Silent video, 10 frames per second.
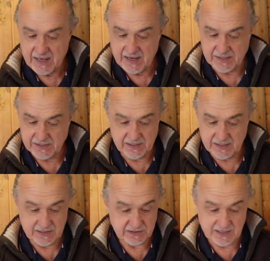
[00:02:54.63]
and
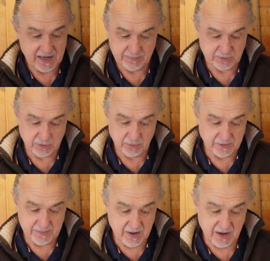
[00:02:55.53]
it's
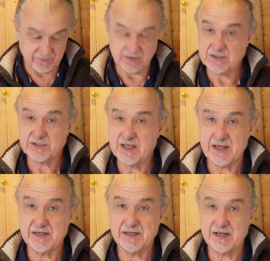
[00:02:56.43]
absolutely marvellous,
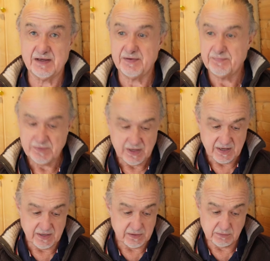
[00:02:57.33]
and
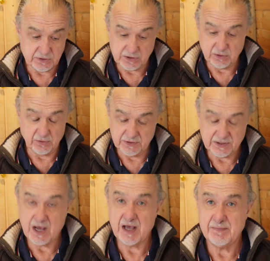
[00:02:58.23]
I use it all the
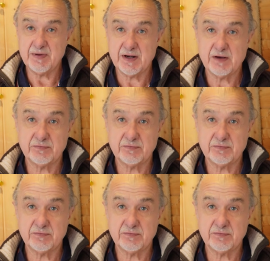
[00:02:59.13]
time, and I